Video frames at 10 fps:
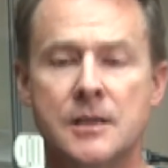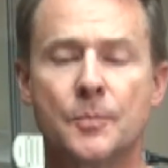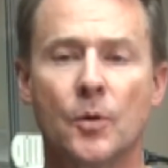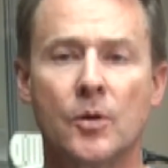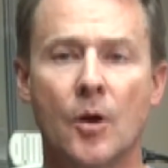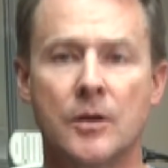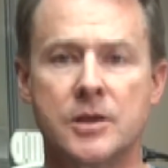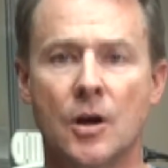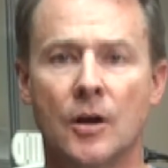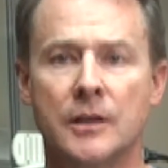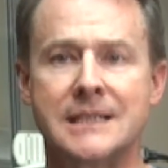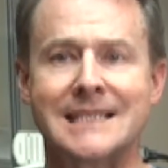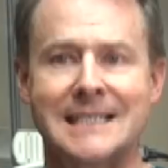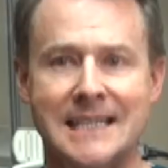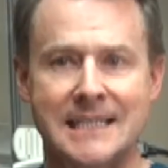This protocol is called
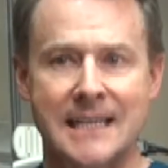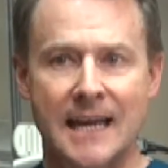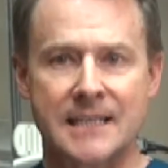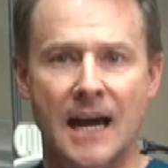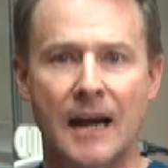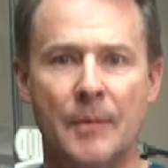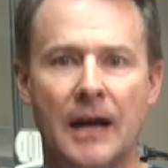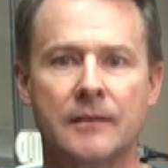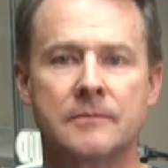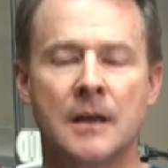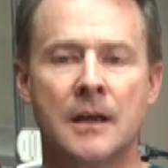TTA Timeout.